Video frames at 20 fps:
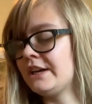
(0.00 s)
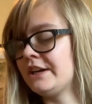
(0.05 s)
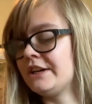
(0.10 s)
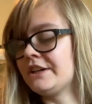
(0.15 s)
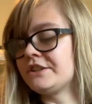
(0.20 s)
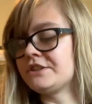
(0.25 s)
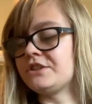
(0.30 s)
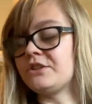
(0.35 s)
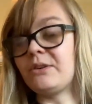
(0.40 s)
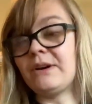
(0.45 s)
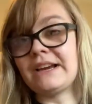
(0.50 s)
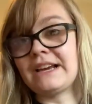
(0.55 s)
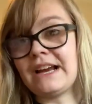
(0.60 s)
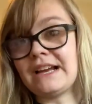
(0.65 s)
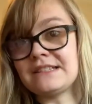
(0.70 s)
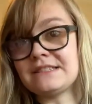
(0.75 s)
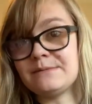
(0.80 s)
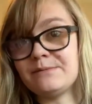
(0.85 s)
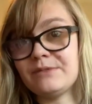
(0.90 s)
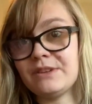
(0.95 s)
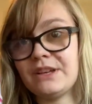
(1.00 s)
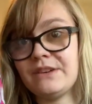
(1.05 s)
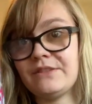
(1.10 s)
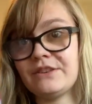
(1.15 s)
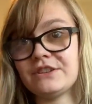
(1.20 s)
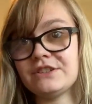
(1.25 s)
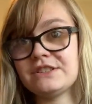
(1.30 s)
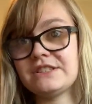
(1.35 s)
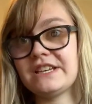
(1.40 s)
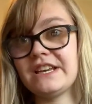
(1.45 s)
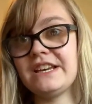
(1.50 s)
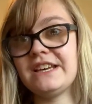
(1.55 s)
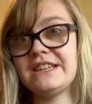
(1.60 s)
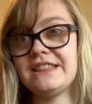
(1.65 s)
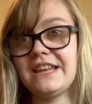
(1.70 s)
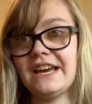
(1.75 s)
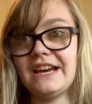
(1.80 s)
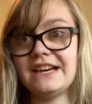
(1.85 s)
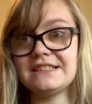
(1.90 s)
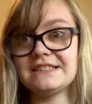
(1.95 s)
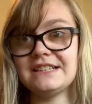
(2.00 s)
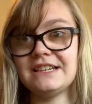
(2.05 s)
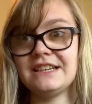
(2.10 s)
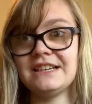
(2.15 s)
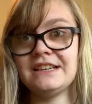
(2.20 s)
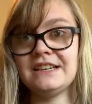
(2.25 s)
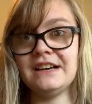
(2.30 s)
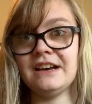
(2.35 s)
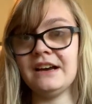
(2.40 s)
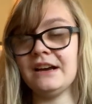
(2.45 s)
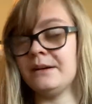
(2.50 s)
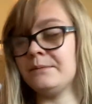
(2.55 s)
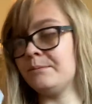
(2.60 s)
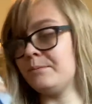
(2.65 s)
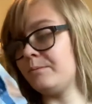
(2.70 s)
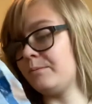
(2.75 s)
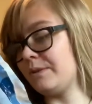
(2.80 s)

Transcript: So I got some flavors that um,